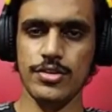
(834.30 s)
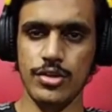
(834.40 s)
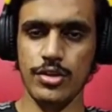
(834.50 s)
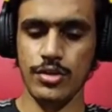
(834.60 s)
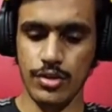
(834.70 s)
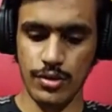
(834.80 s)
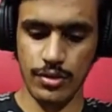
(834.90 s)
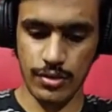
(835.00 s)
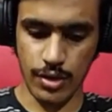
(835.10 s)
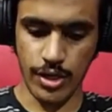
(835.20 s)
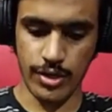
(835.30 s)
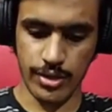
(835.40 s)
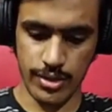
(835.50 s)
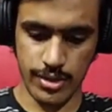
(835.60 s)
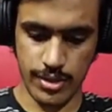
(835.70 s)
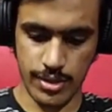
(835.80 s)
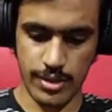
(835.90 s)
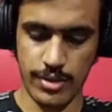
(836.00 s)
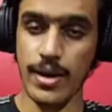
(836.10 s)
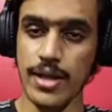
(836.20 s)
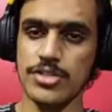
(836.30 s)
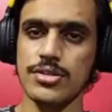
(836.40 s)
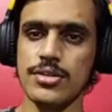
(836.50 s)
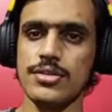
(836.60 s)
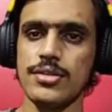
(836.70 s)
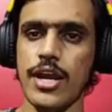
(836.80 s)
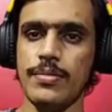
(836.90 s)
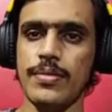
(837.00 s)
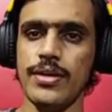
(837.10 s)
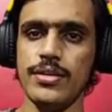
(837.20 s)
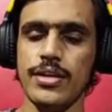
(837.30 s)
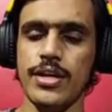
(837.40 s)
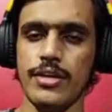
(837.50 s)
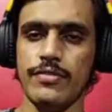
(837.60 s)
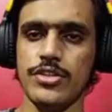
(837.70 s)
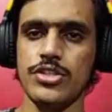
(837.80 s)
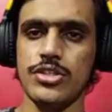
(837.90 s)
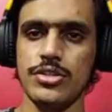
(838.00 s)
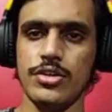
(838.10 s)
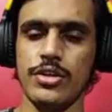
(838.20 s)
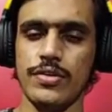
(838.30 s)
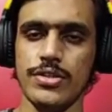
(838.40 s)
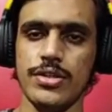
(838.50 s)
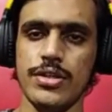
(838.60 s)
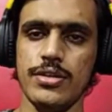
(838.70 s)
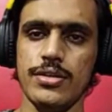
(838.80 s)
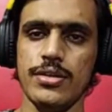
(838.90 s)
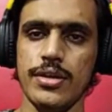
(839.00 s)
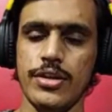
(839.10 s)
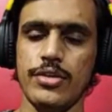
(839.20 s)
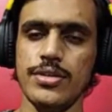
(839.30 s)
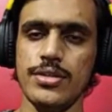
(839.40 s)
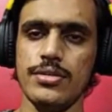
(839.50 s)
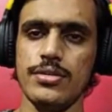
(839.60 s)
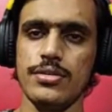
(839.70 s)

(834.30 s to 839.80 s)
So you you got your uh, master's admit at which university in US?